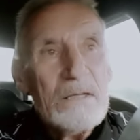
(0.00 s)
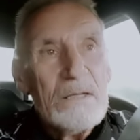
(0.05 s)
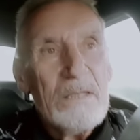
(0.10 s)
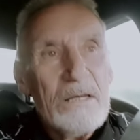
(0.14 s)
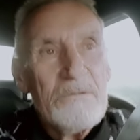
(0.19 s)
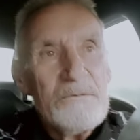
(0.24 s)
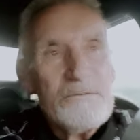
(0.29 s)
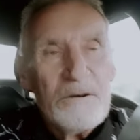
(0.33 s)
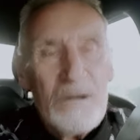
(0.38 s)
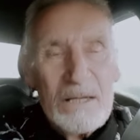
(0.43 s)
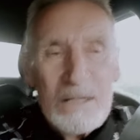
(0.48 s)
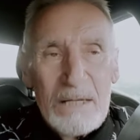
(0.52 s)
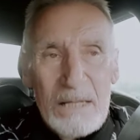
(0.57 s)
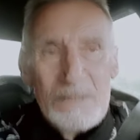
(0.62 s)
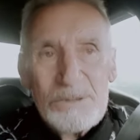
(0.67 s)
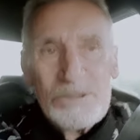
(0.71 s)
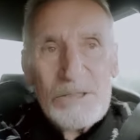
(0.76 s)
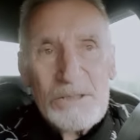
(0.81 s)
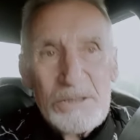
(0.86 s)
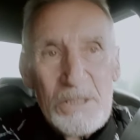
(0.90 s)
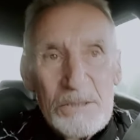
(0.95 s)
He
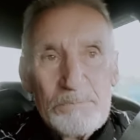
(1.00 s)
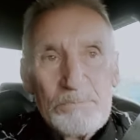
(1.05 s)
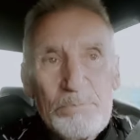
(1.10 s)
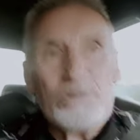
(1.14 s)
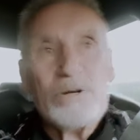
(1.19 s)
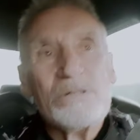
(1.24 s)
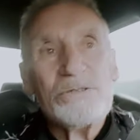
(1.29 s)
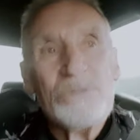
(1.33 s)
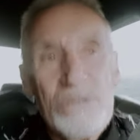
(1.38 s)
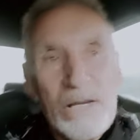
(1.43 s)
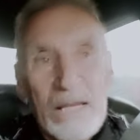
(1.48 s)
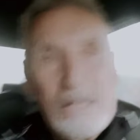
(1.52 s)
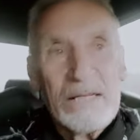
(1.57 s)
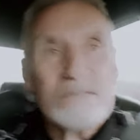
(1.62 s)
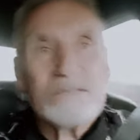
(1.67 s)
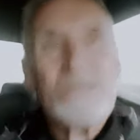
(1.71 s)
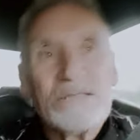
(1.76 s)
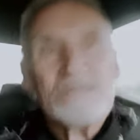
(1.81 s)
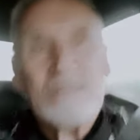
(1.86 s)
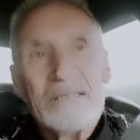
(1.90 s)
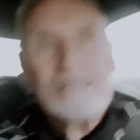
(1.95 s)
finances his
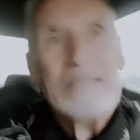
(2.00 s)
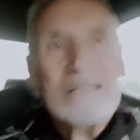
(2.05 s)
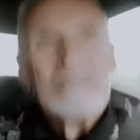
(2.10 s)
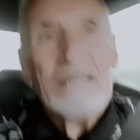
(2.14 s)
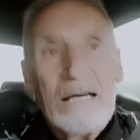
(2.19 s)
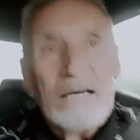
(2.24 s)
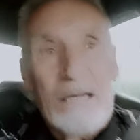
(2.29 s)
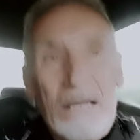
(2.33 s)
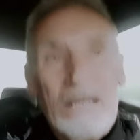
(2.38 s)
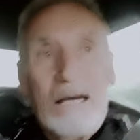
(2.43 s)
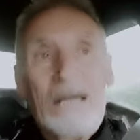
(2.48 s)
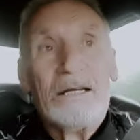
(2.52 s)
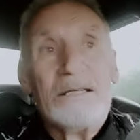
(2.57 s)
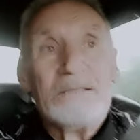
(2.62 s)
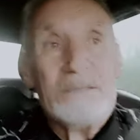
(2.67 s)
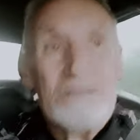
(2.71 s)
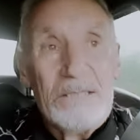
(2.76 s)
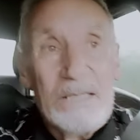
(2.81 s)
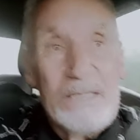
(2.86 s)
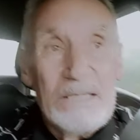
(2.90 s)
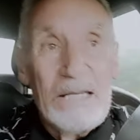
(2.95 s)
projects,
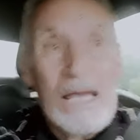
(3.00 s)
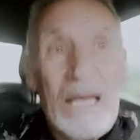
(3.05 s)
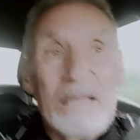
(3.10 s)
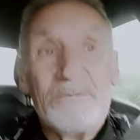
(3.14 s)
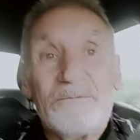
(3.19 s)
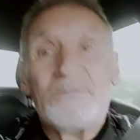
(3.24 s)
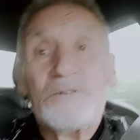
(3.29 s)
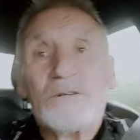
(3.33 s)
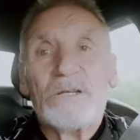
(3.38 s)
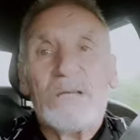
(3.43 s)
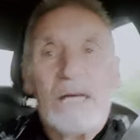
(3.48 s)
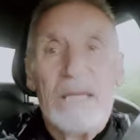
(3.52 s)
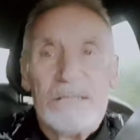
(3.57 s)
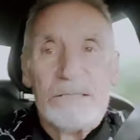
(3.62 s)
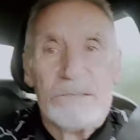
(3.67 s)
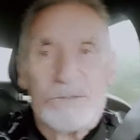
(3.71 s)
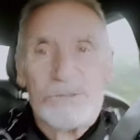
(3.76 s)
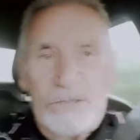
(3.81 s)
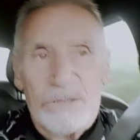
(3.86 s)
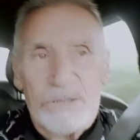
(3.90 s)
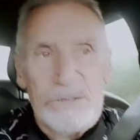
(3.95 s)
and he
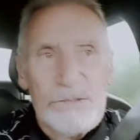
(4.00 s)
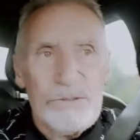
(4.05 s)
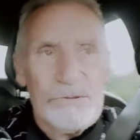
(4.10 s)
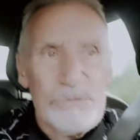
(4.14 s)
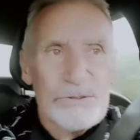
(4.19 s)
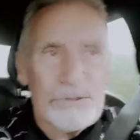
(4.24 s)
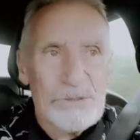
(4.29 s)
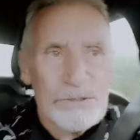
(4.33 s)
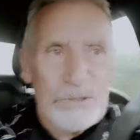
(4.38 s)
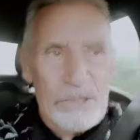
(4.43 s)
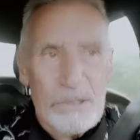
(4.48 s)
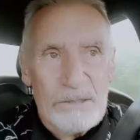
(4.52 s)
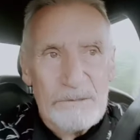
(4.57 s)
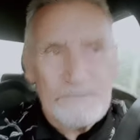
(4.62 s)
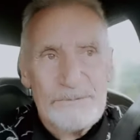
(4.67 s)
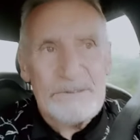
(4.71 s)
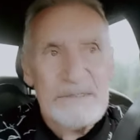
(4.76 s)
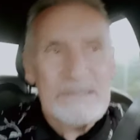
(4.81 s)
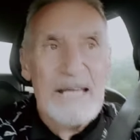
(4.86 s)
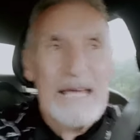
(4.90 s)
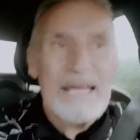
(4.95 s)
advocates the use
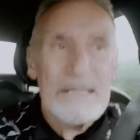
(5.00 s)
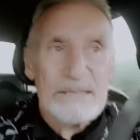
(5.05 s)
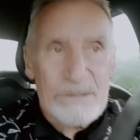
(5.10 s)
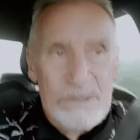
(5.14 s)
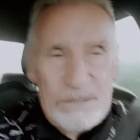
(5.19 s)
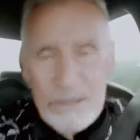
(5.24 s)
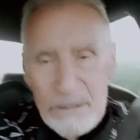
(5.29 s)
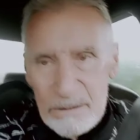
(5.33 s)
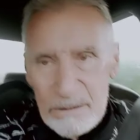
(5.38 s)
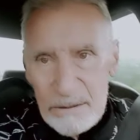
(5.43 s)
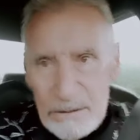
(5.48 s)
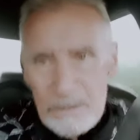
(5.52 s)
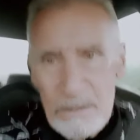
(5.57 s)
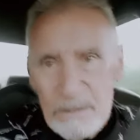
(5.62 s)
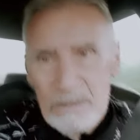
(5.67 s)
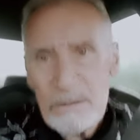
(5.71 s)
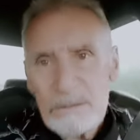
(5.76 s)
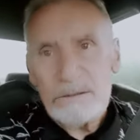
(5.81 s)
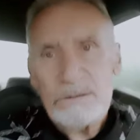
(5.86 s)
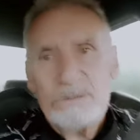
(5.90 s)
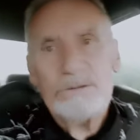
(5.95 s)
of debt.
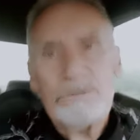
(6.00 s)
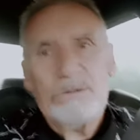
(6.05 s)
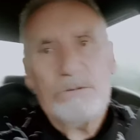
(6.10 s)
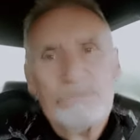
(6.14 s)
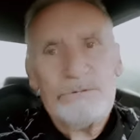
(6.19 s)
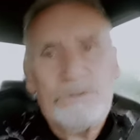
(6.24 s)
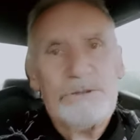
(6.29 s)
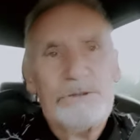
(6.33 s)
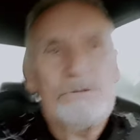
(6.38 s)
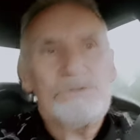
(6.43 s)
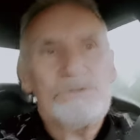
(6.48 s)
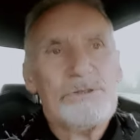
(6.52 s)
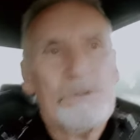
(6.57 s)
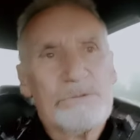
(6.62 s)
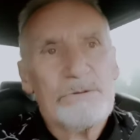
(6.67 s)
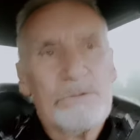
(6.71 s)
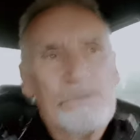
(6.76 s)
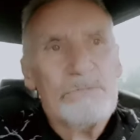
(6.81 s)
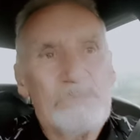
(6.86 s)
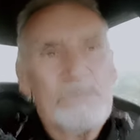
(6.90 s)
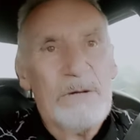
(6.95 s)
Don't use
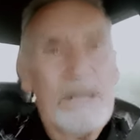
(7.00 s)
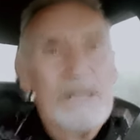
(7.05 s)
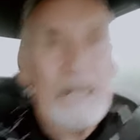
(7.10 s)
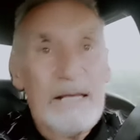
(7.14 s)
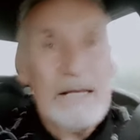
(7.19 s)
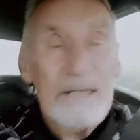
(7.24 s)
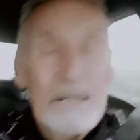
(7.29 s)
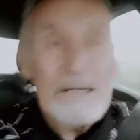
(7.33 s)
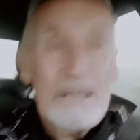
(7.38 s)
your own money.